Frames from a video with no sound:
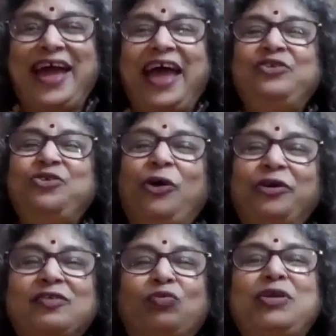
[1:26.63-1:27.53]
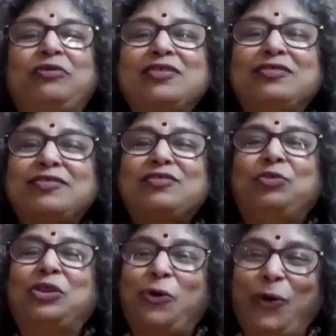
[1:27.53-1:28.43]
and your experiences
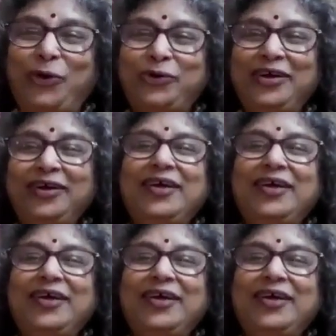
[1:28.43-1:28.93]
with the Corps.